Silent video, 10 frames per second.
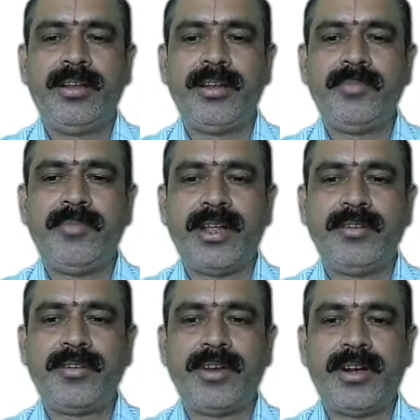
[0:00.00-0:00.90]
Internet
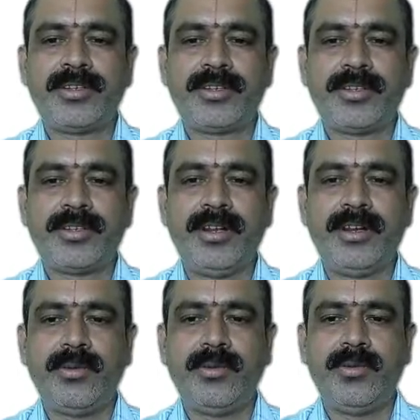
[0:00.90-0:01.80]
banking frauds
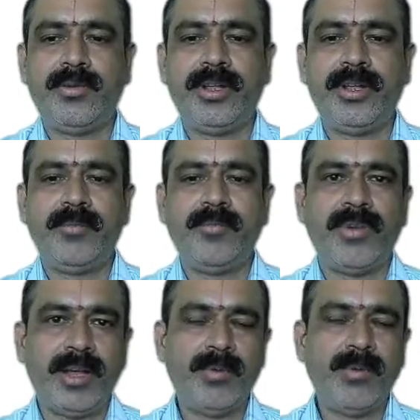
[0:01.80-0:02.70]
include
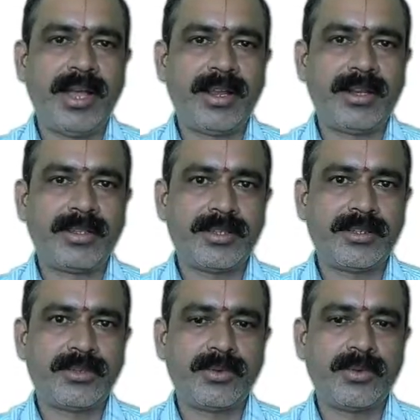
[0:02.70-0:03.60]
malware,
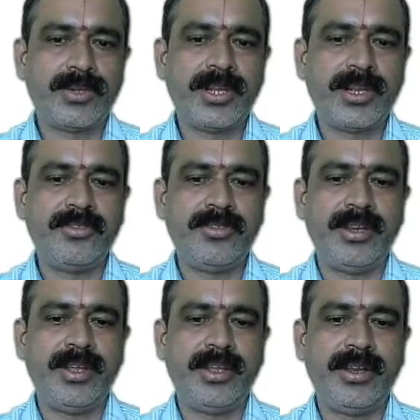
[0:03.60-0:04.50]
social
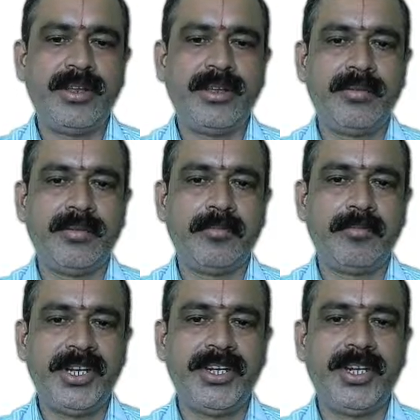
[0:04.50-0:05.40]
engineering,
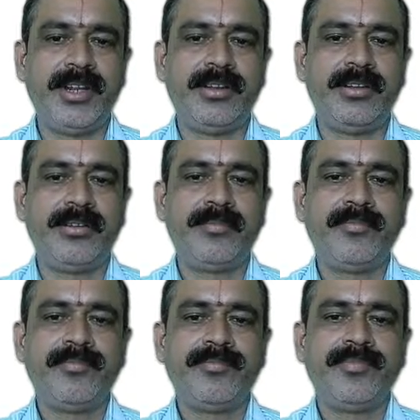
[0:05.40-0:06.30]
phishing,
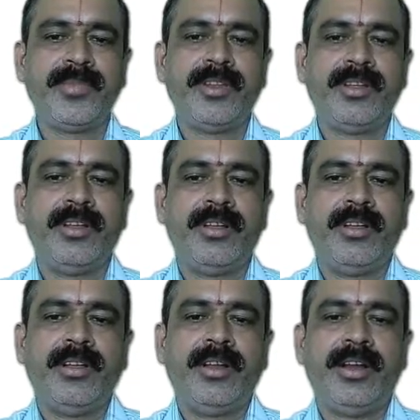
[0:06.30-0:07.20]

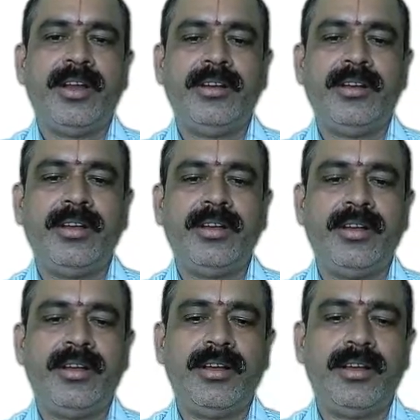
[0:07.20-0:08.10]
and
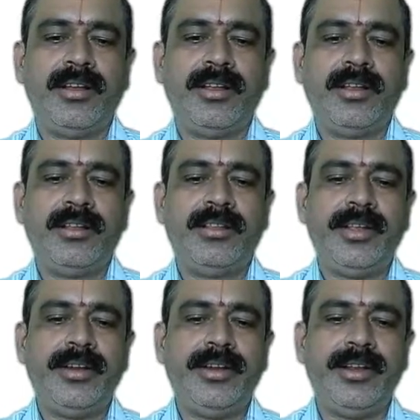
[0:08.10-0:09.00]
the
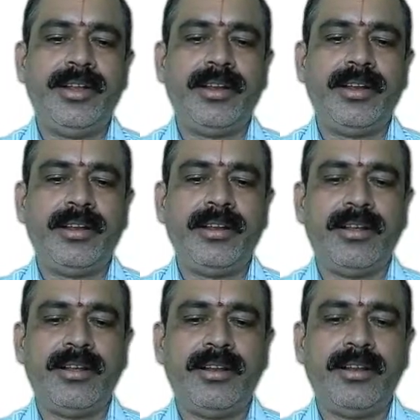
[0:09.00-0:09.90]
denial
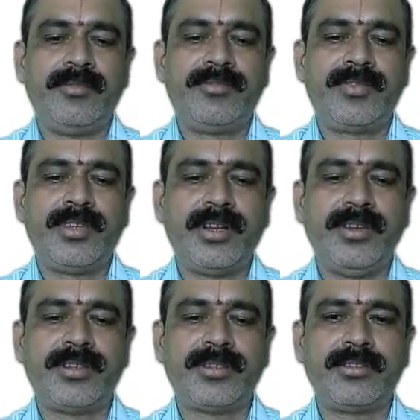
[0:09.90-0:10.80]
of
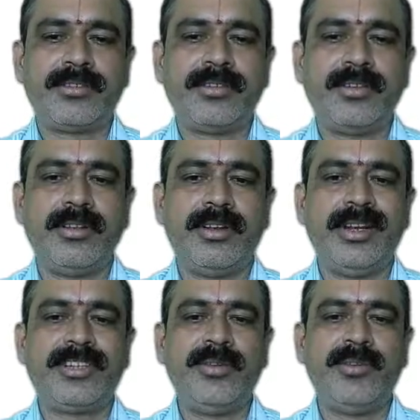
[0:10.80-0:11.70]
service.
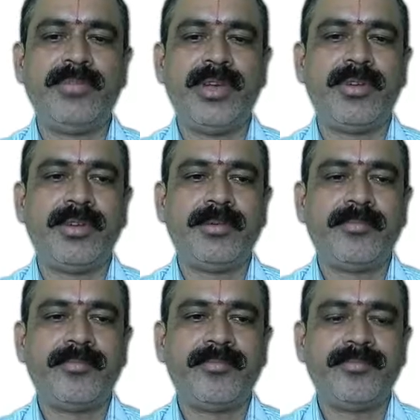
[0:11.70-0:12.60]
Let's see one by one.